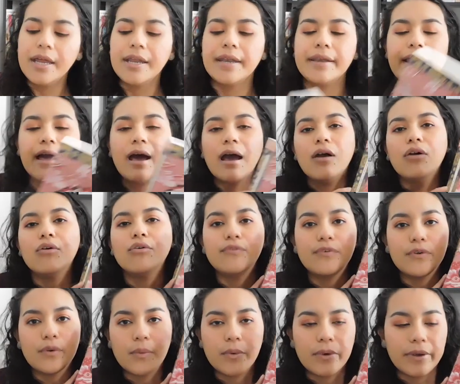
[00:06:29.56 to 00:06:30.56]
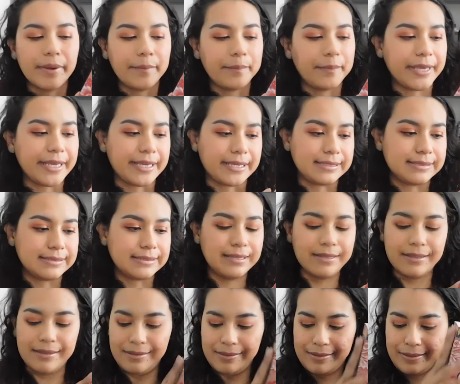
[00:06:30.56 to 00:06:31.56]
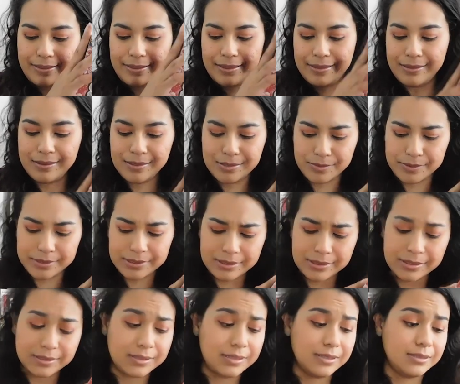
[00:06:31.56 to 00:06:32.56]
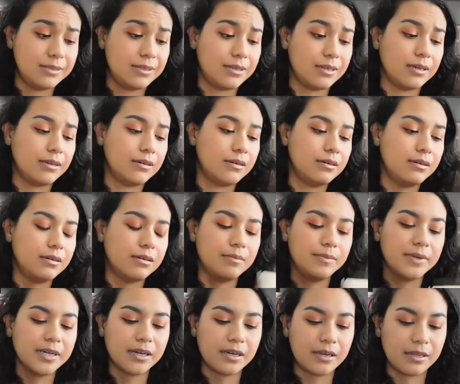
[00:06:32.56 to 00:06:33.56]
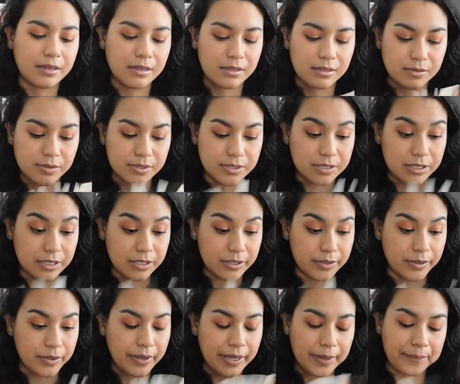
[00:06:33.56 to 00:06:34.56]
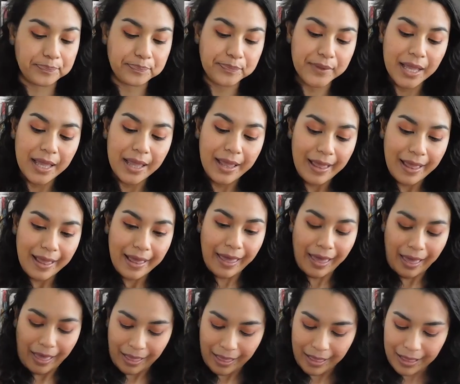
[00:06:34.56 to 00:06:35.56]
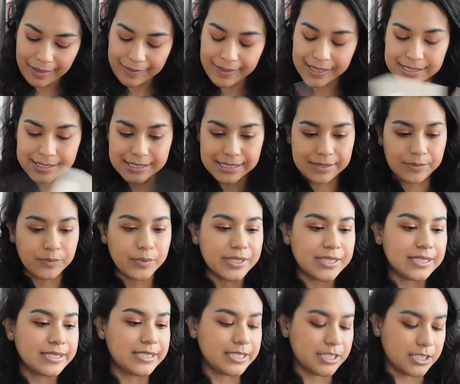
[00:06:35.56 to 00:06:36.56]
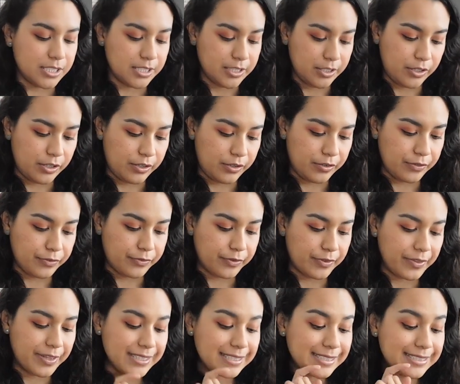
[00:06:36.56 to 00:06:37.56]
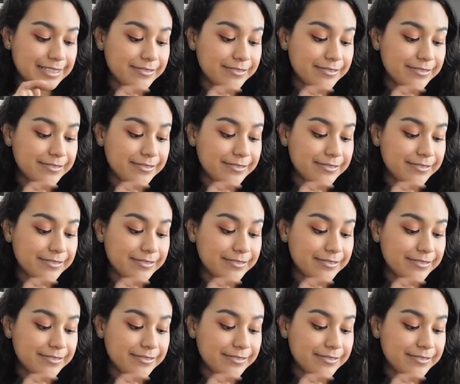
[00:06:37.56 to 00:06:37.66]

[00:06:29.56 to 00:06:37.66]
Now for War and Peace. I think this one's is this thicker. Oh my god, I think this one's thicker. Okay. Let's see what edition of this is.